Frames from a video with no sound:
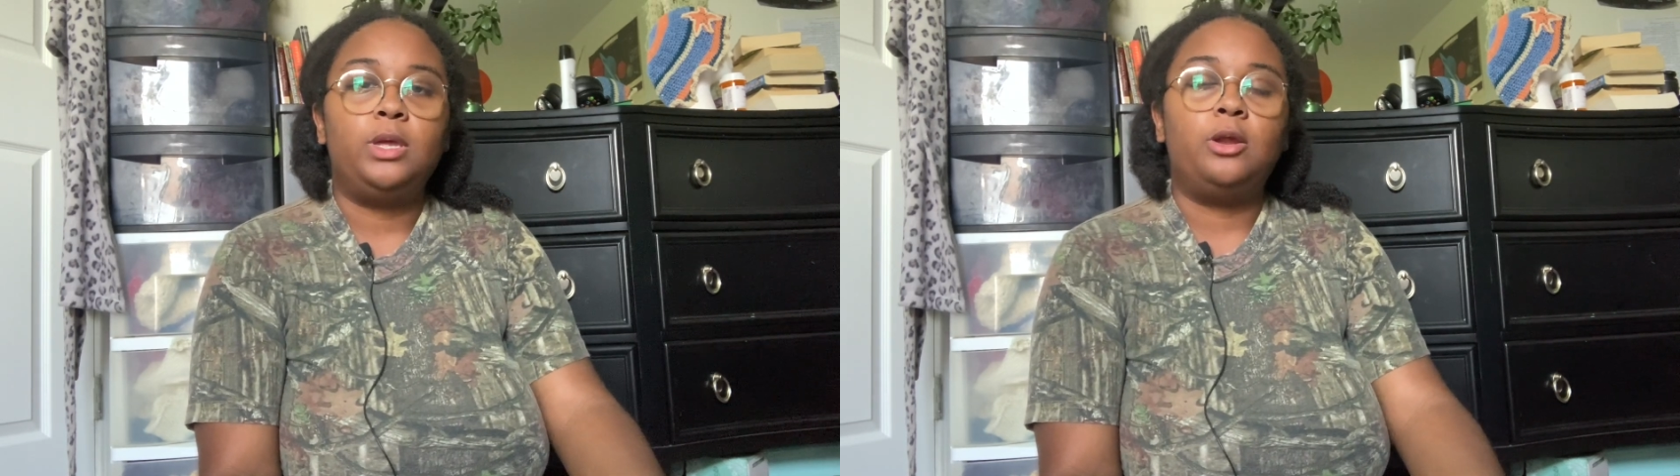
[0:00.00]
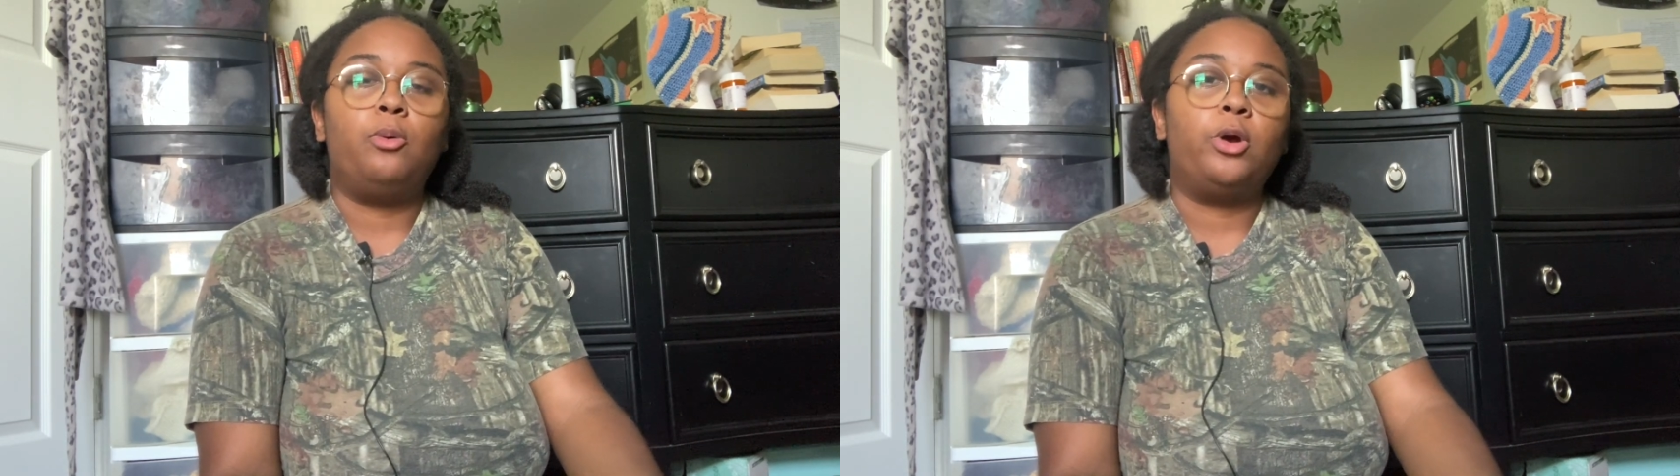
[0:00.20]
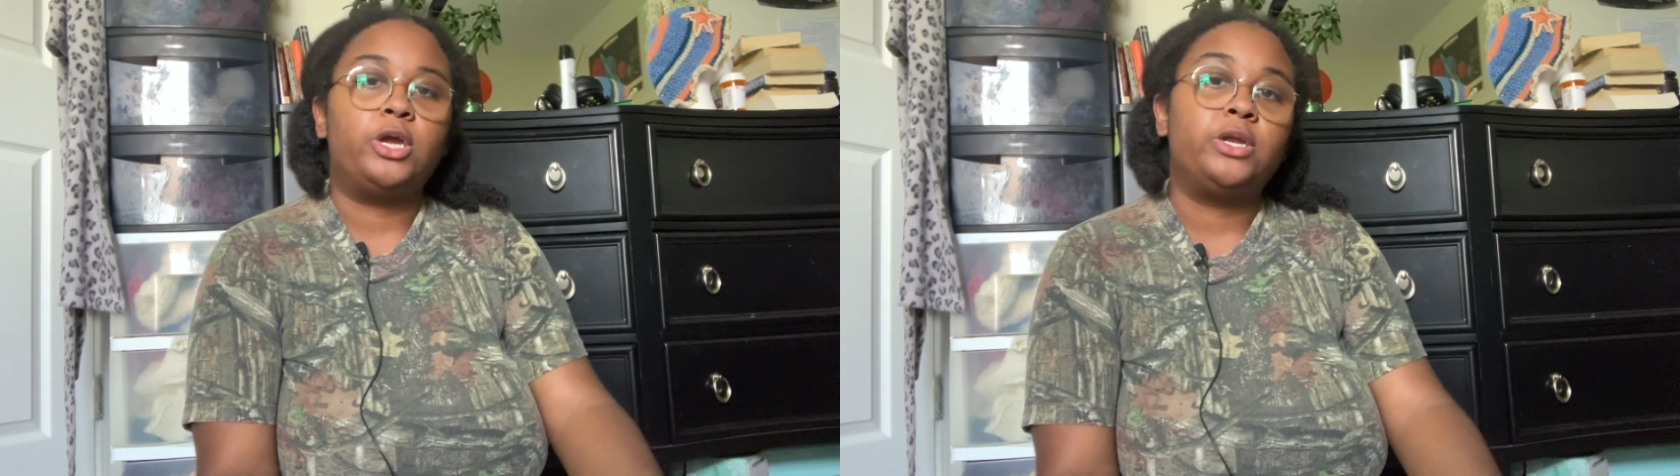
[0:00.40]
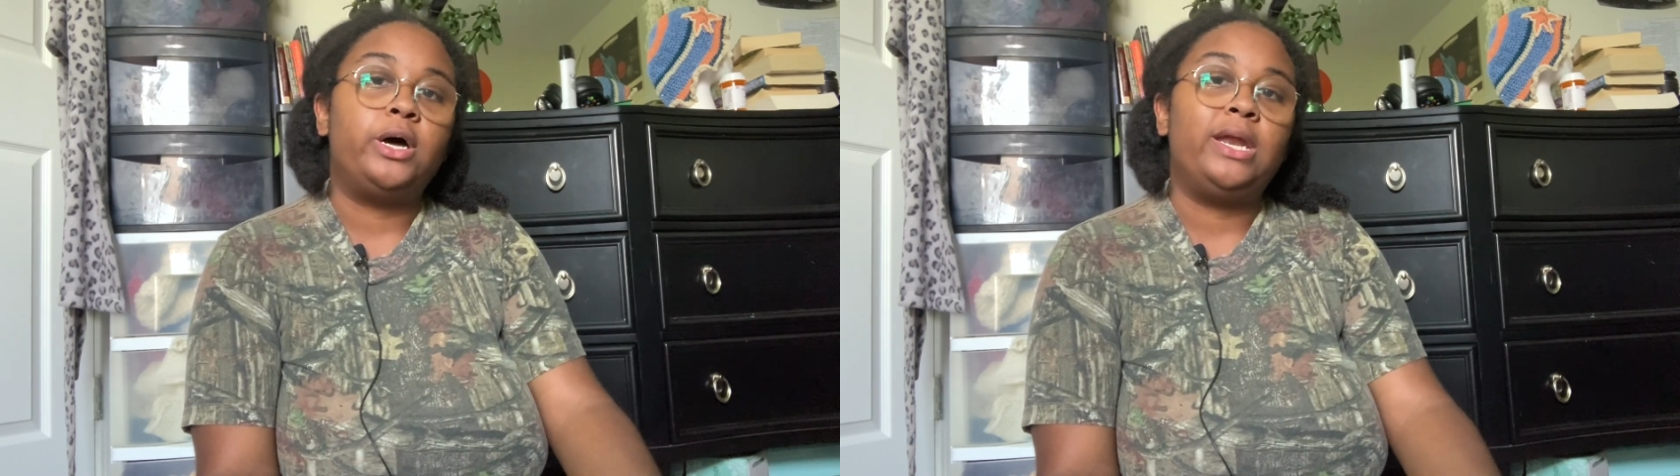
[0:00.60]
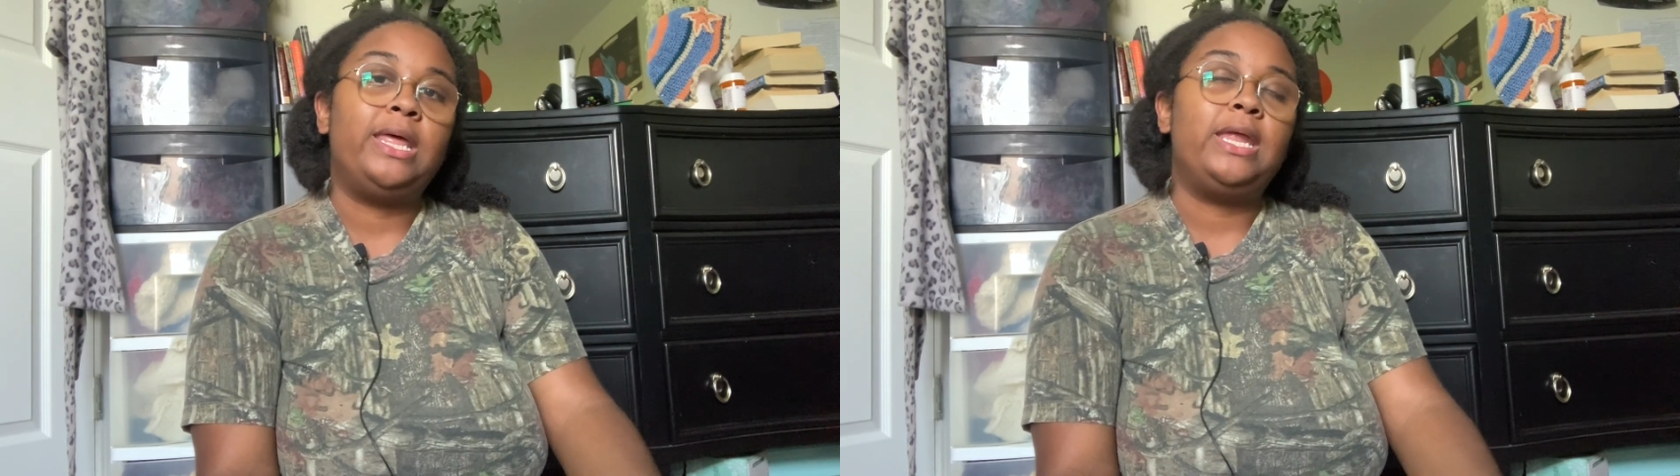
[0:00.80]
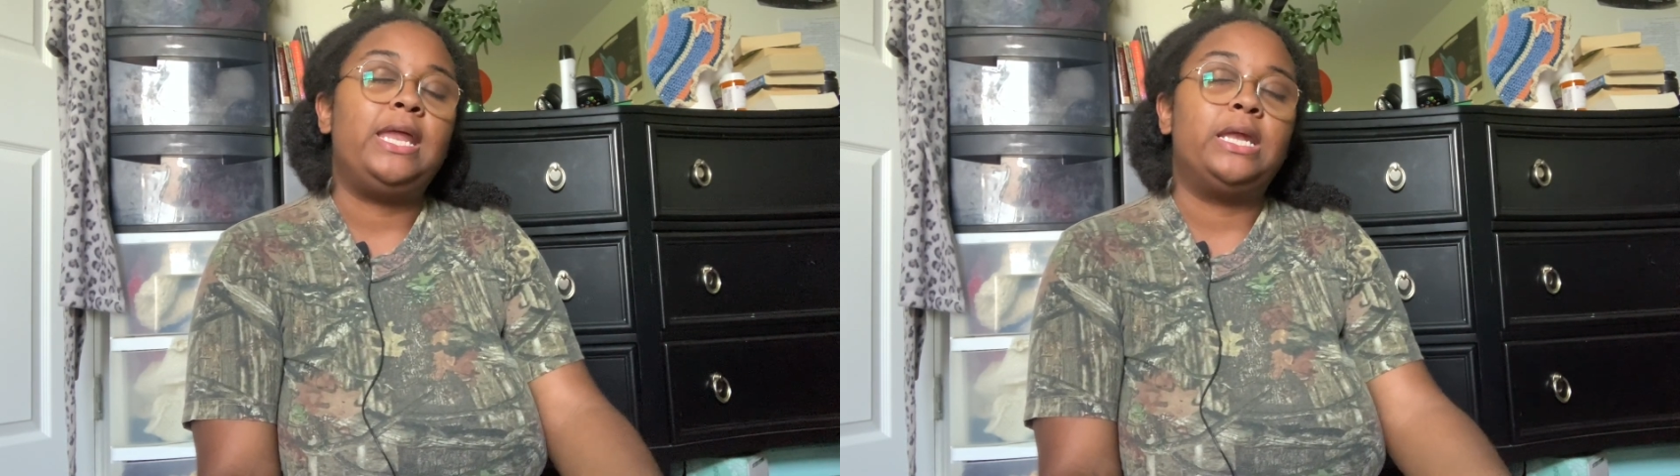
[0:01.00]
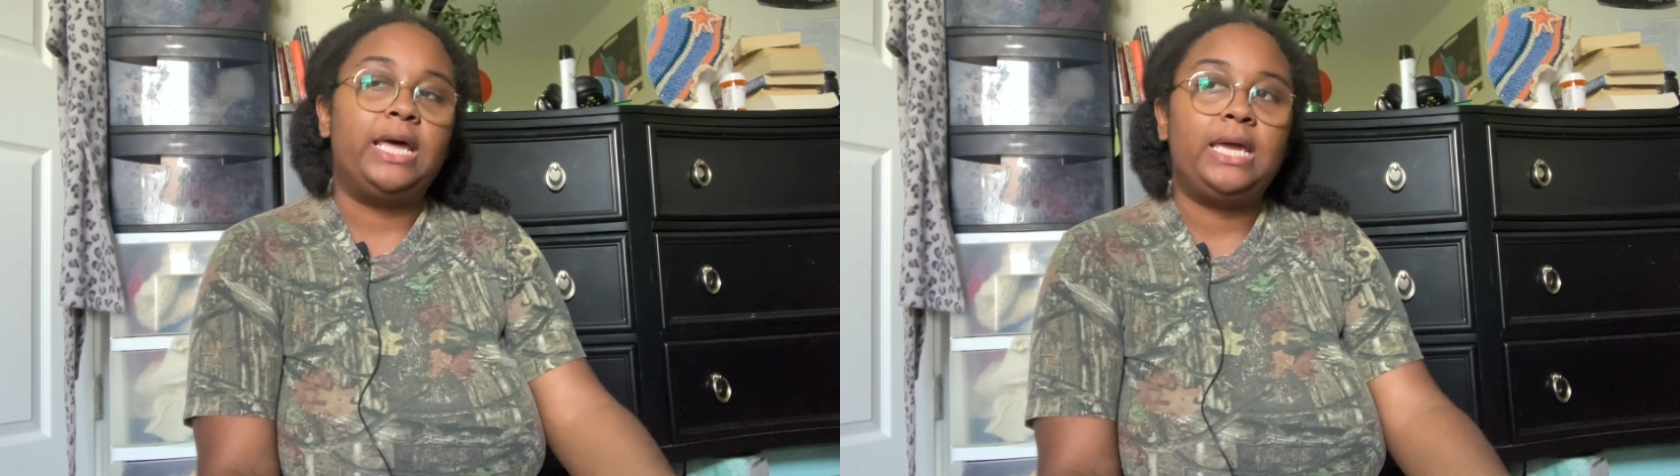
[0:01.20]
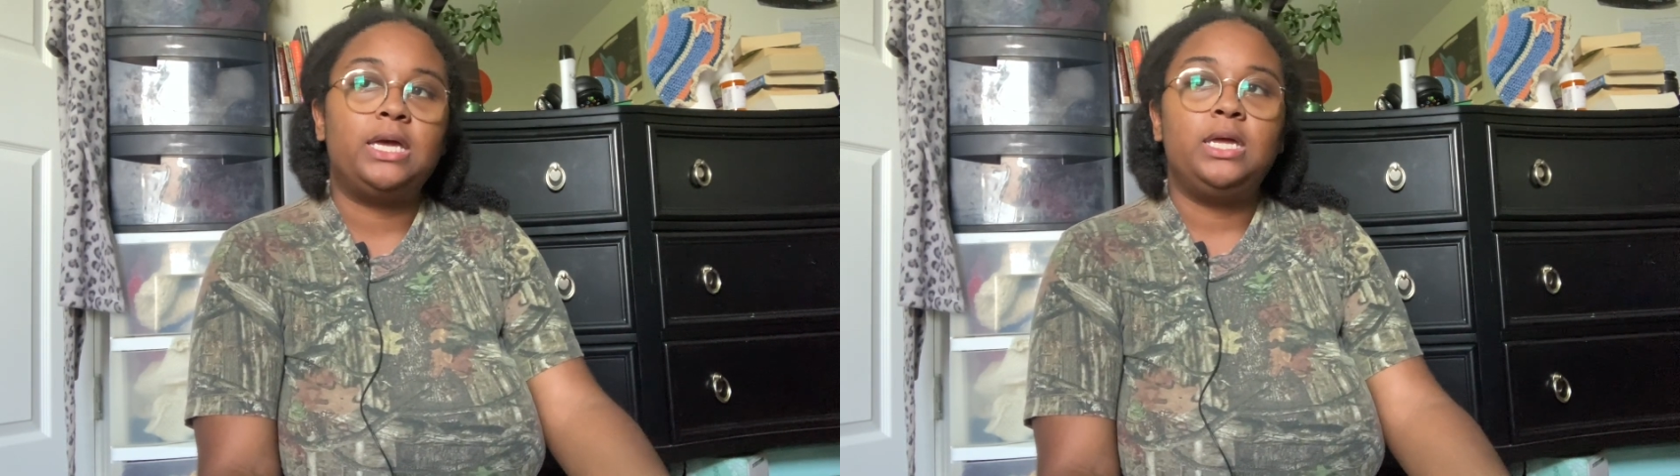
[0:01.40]
you know, working on it and
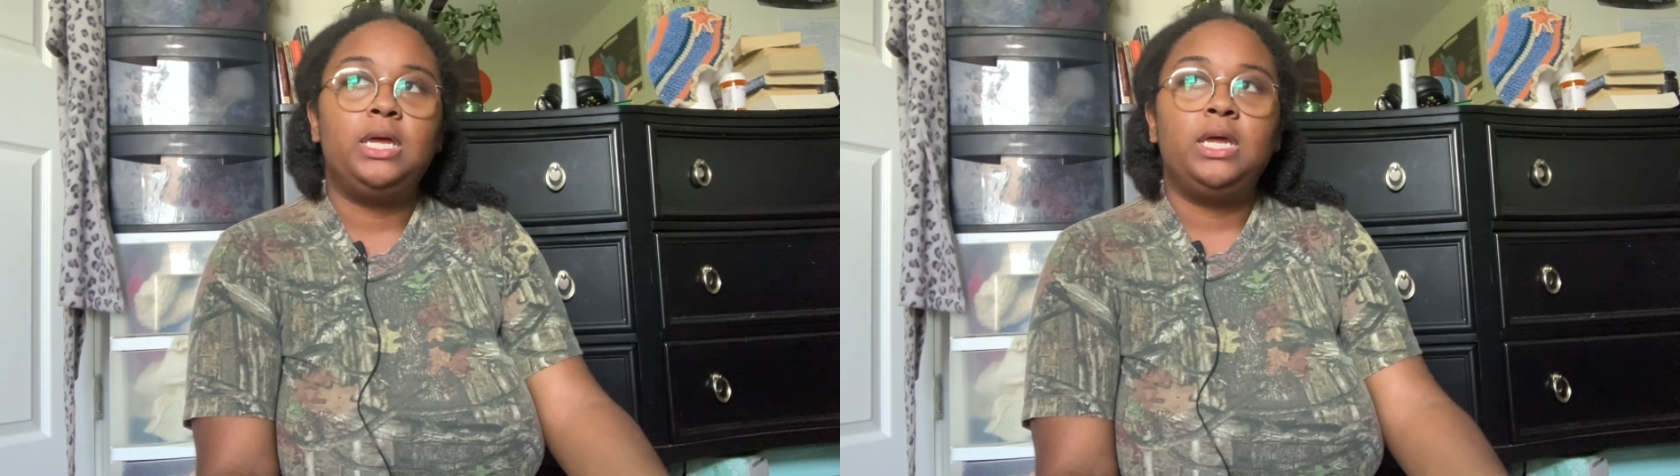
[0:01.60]
like